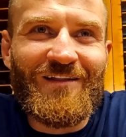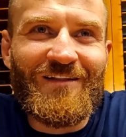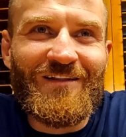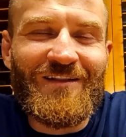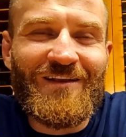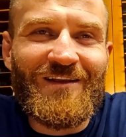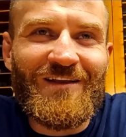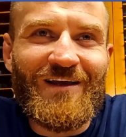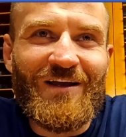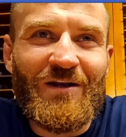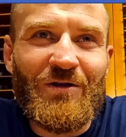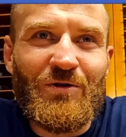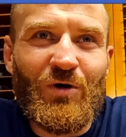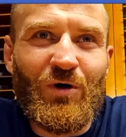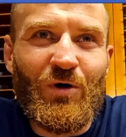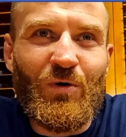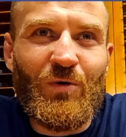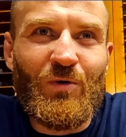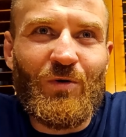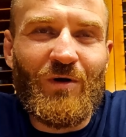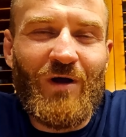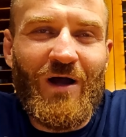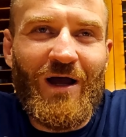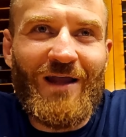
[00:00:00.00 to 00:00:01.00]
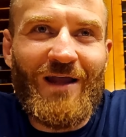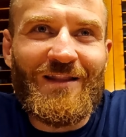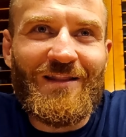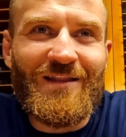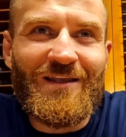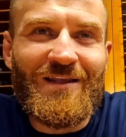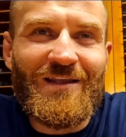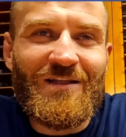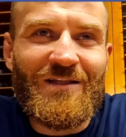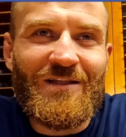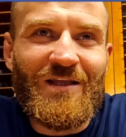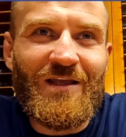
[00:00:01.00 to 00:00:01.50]
are, I
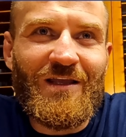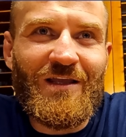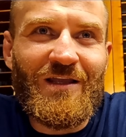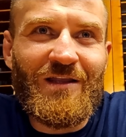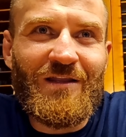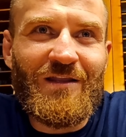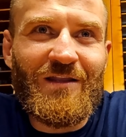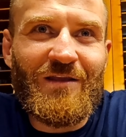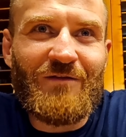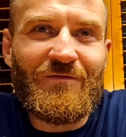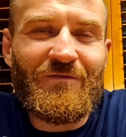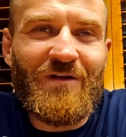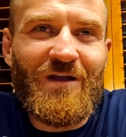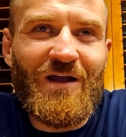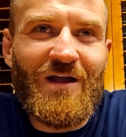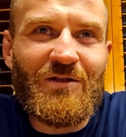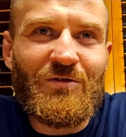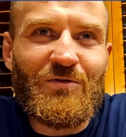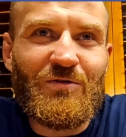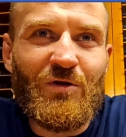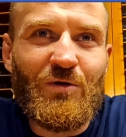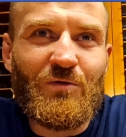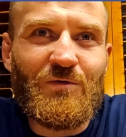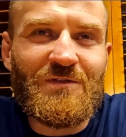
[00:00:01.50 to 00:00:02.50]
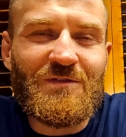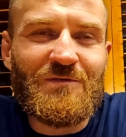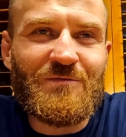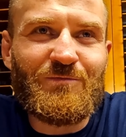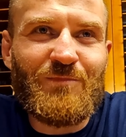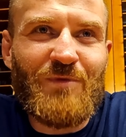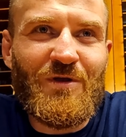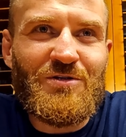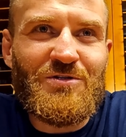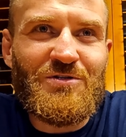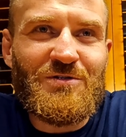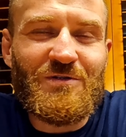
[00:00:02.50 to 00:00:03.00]
think they've got,
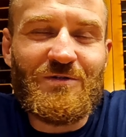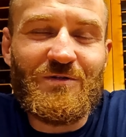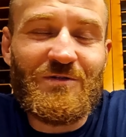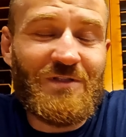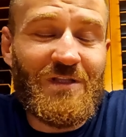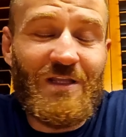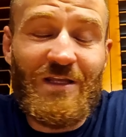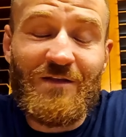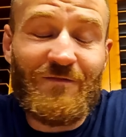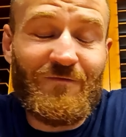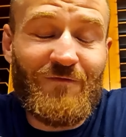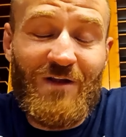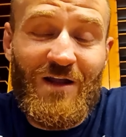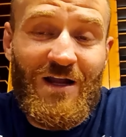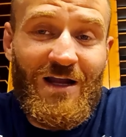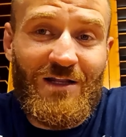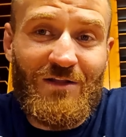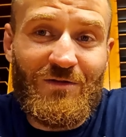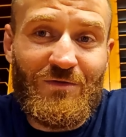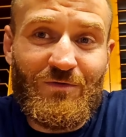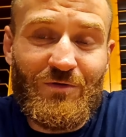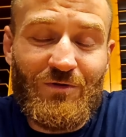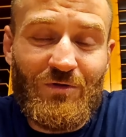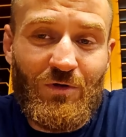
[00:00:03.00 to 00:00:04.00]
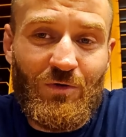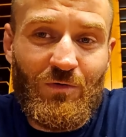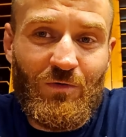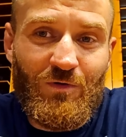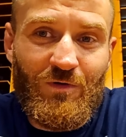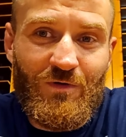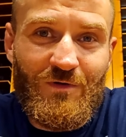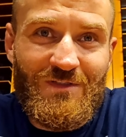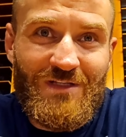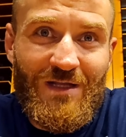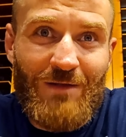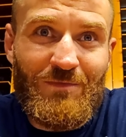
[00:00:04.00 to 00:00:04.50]
special, they've got,
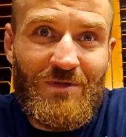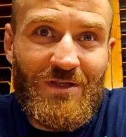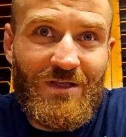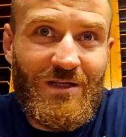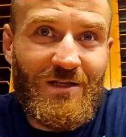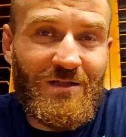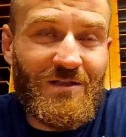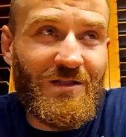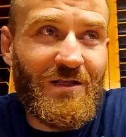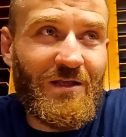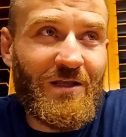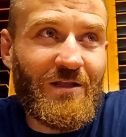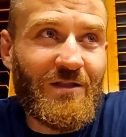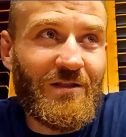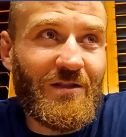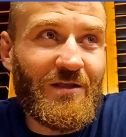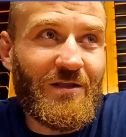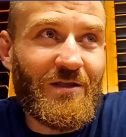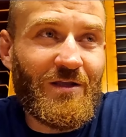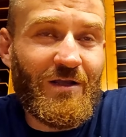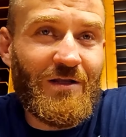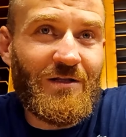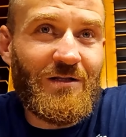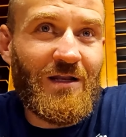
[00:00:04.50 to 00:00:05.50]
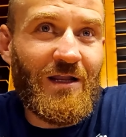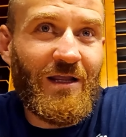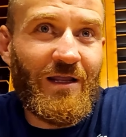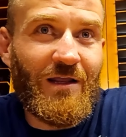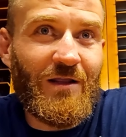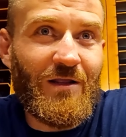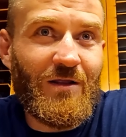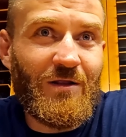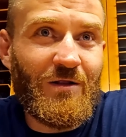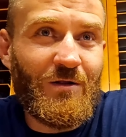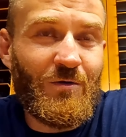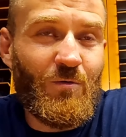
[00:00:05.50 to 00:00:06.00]
something in their head
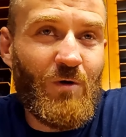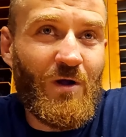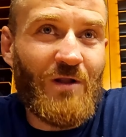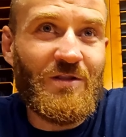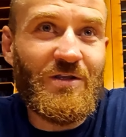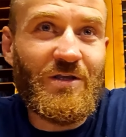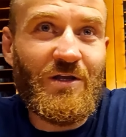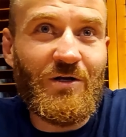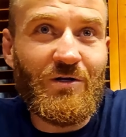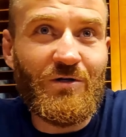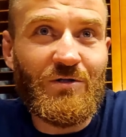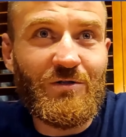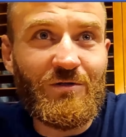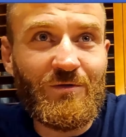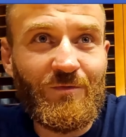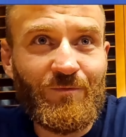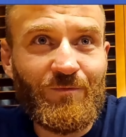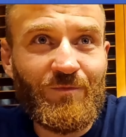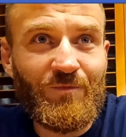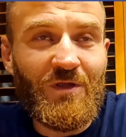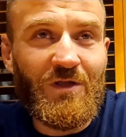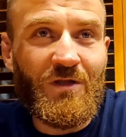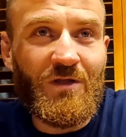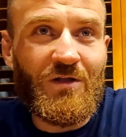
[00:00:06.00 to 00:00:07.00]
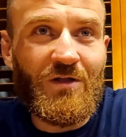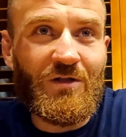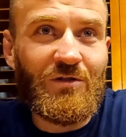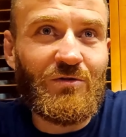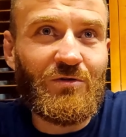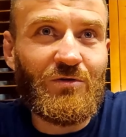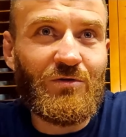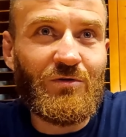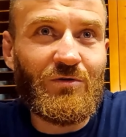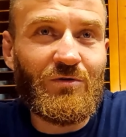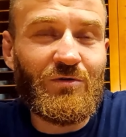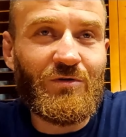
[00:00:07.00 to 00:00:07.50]
like 1 year
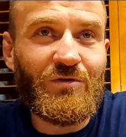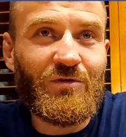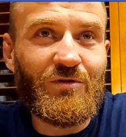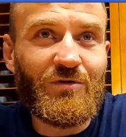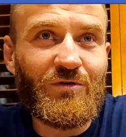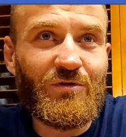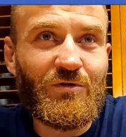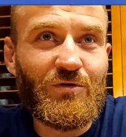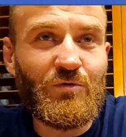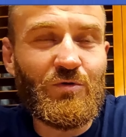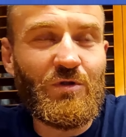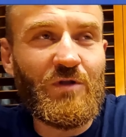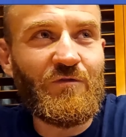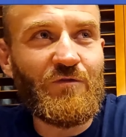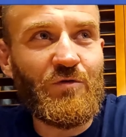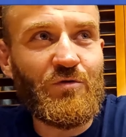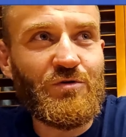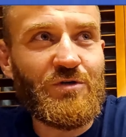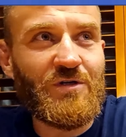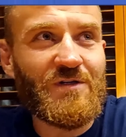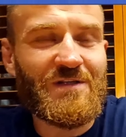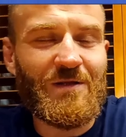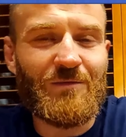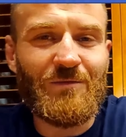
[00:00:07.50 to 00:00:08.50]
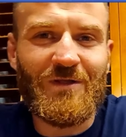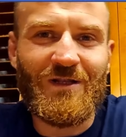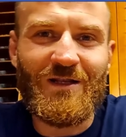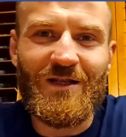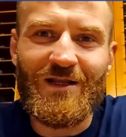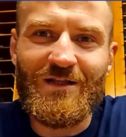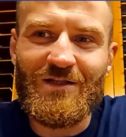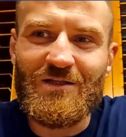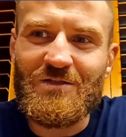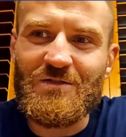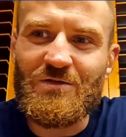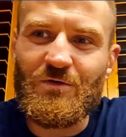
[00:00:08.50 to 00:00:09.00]
into the future,
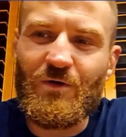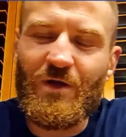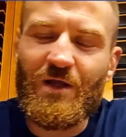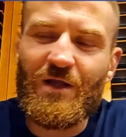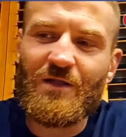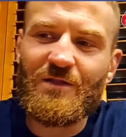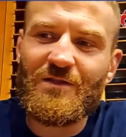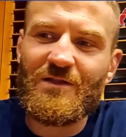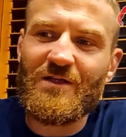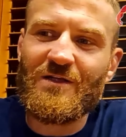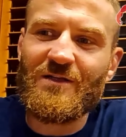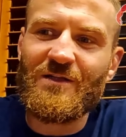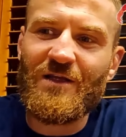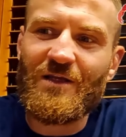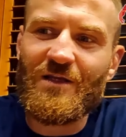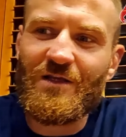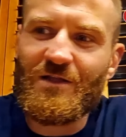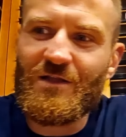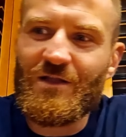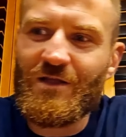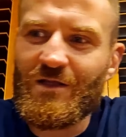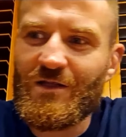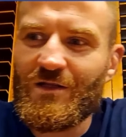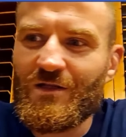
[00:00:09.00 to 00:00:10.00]
something like this. So I think